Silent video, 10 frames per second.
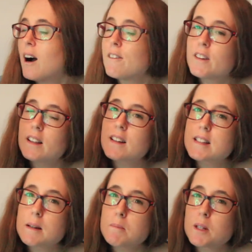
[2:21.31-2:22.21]
I feel like
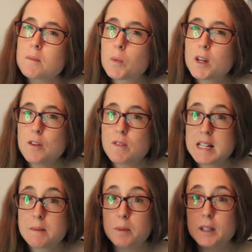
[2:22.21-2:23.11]
sometimes when you
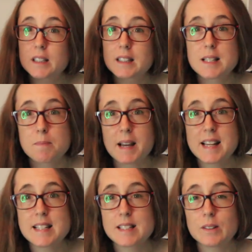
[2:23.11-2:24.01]
read a book that is
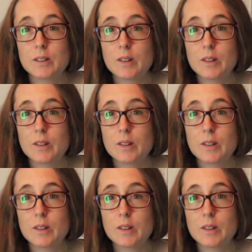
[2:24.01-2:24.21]
based